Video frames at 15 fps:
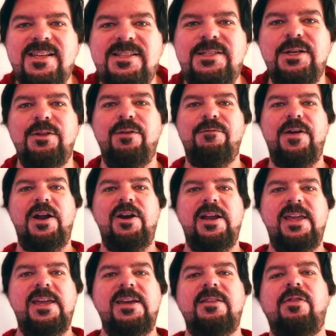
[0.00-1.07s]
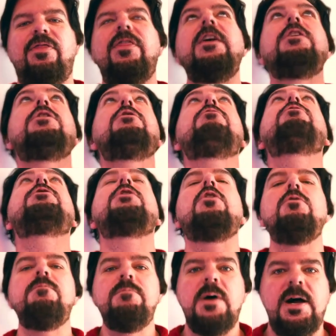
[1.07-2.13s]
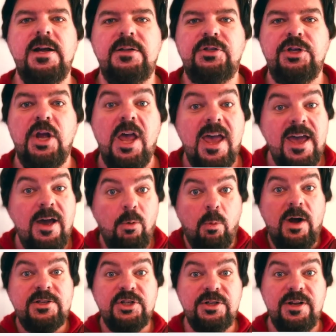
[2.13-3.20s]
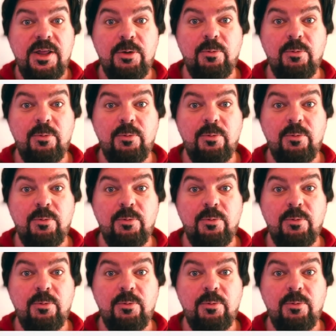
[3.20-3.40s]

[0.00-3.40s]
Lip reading: until the very end. Thank you so much. Watch another